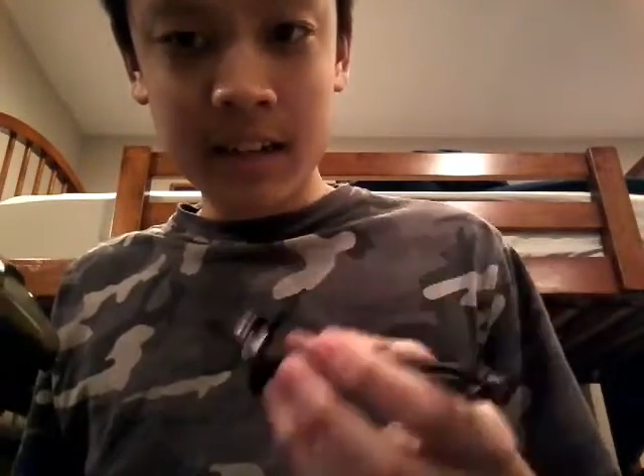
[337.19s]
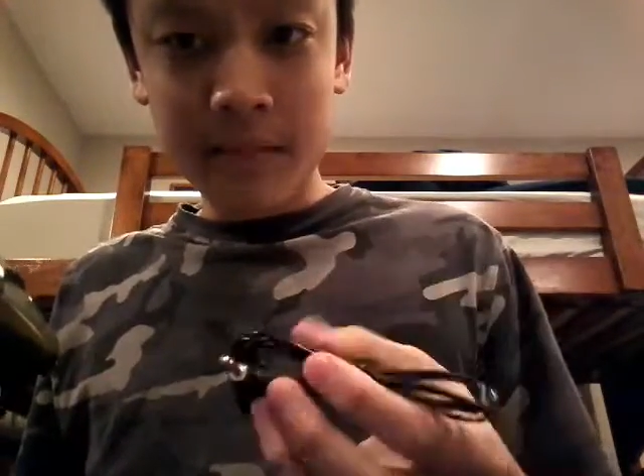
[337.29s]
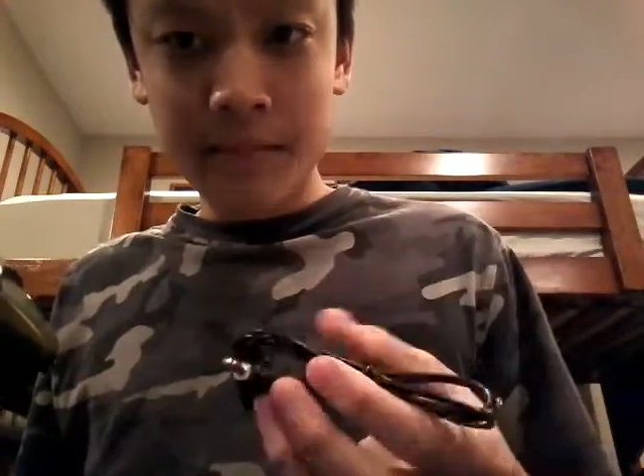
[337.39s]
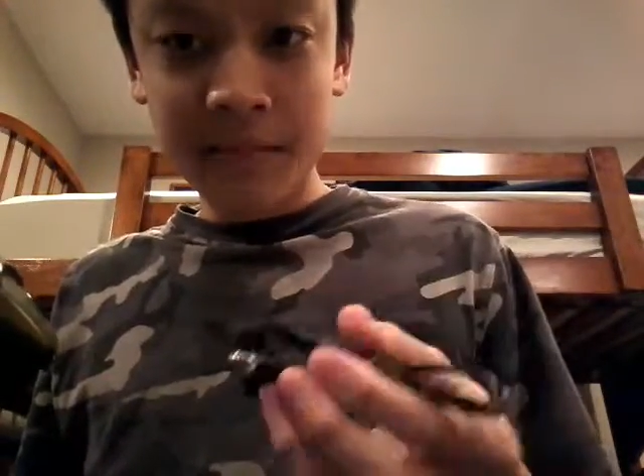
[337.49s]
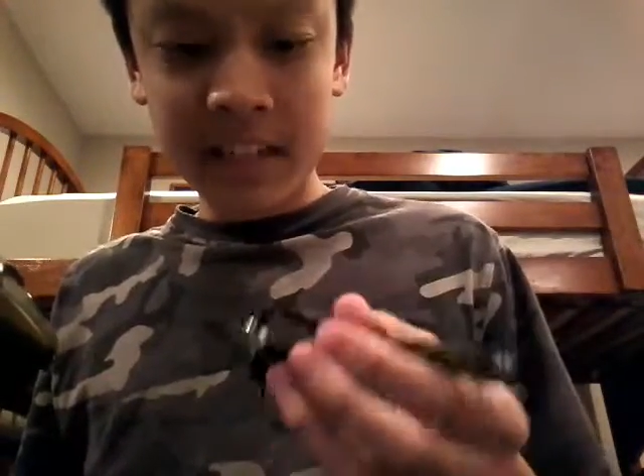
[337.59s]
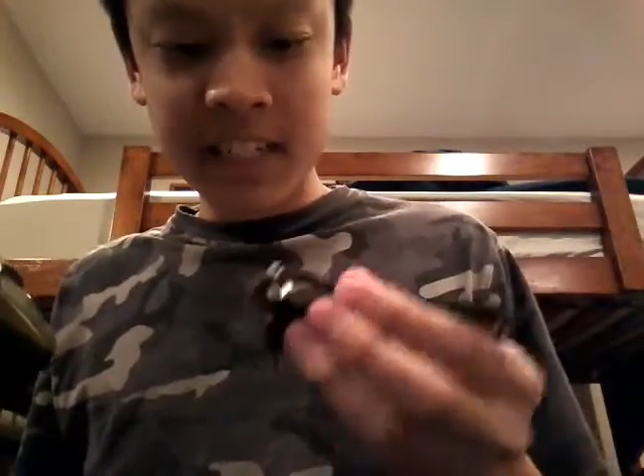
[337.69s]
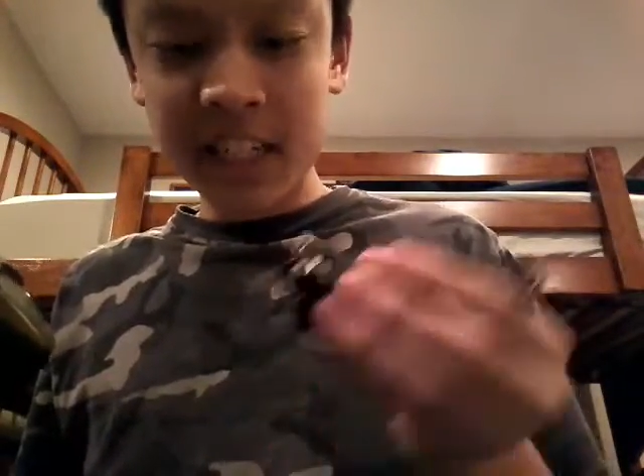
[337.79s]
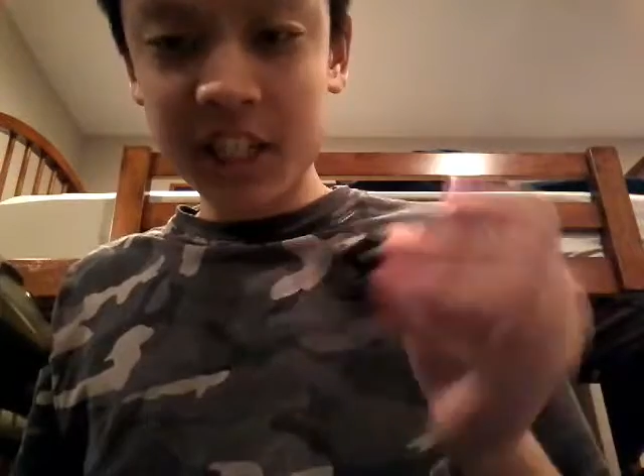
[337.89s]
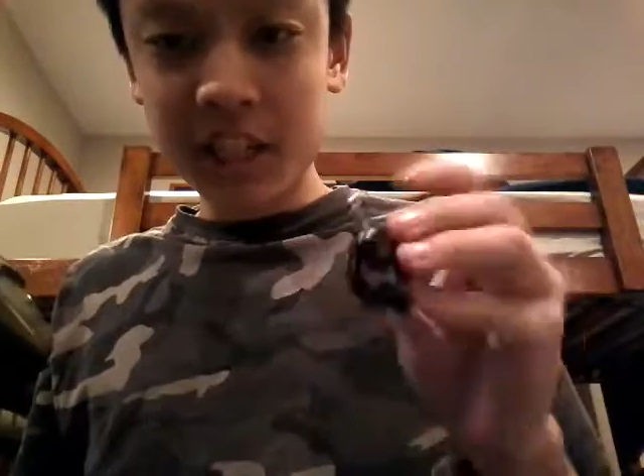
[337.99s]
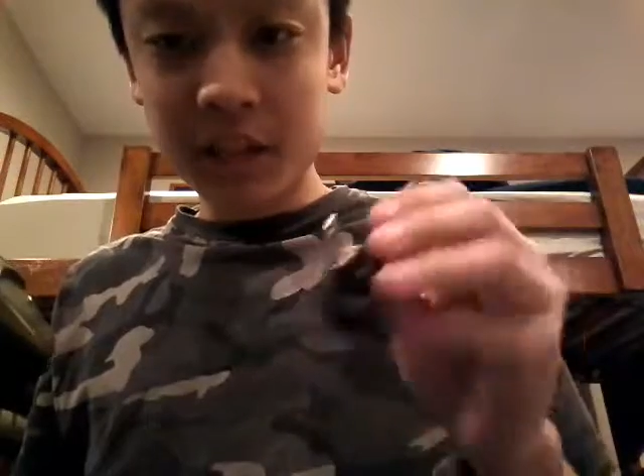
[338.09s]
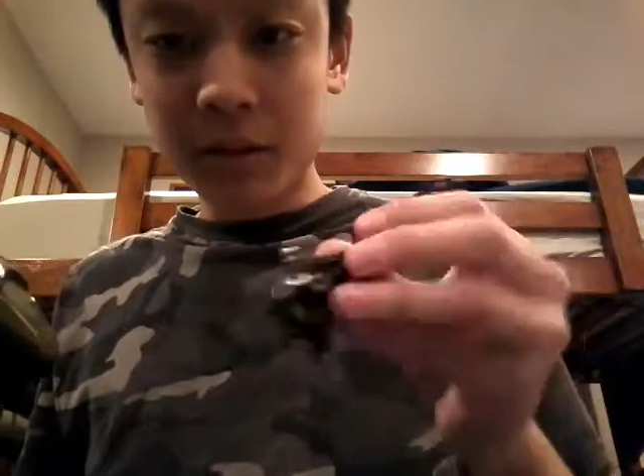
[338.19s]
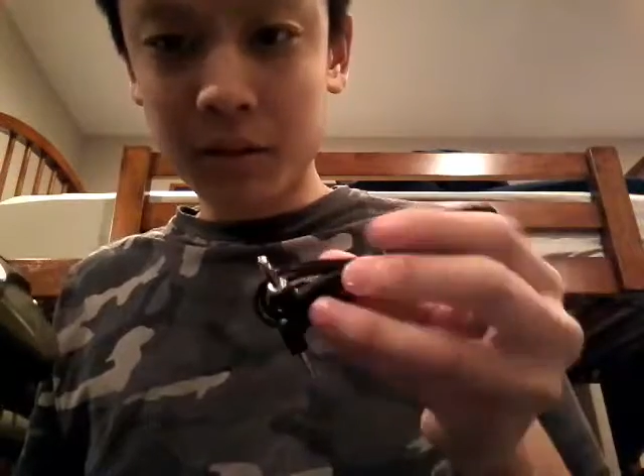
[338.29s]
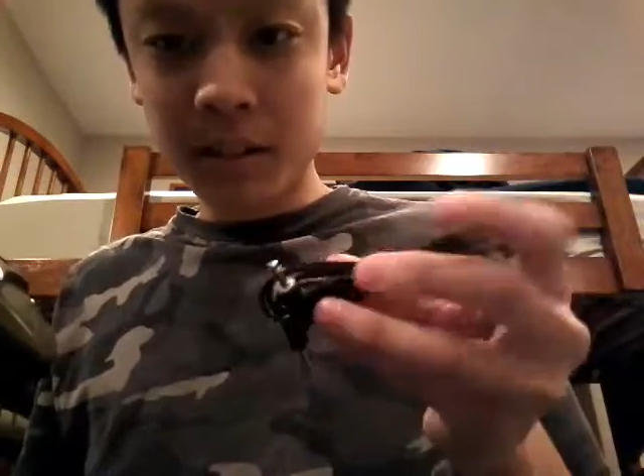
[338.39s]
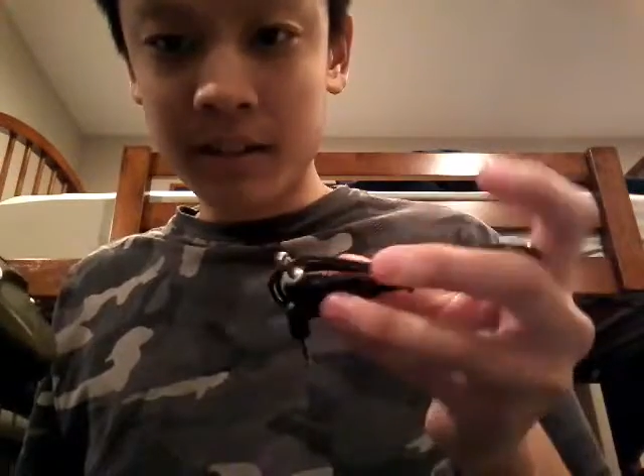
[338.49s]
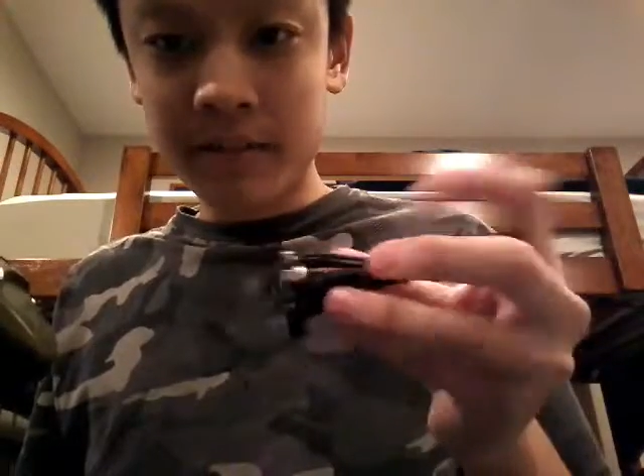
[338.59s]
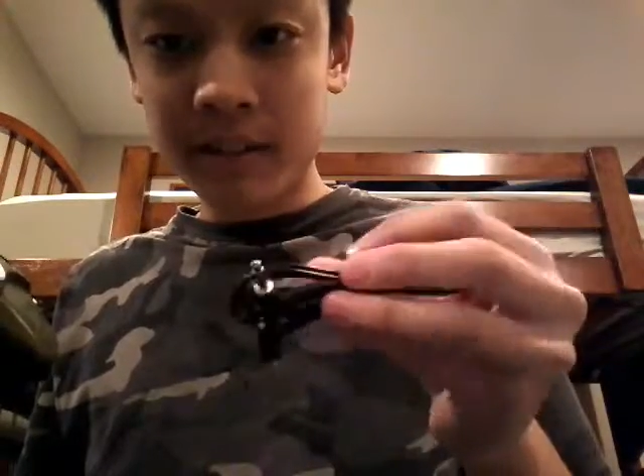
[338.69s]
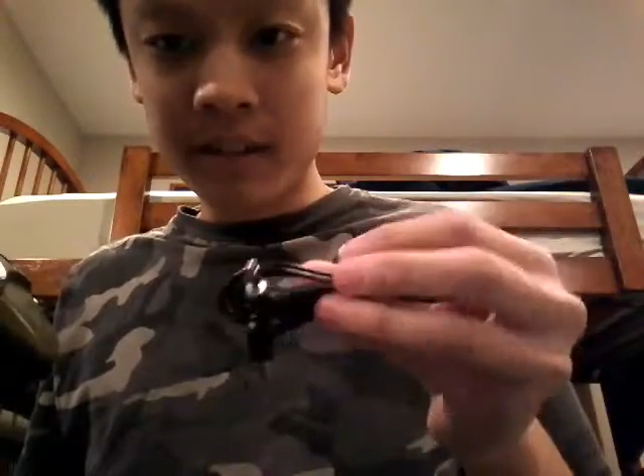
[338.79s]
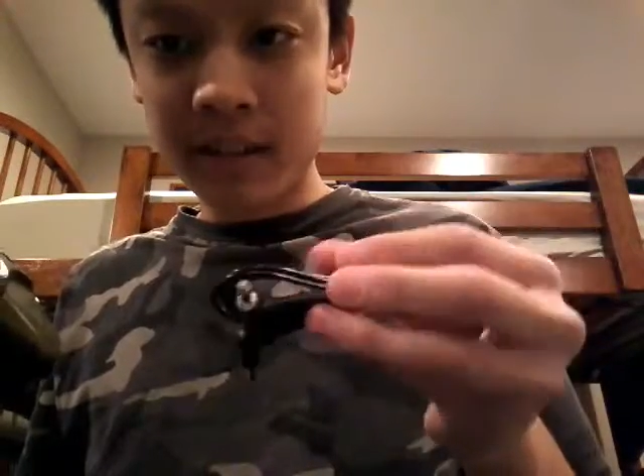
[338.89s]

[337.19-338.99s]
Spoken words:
extension cord for this,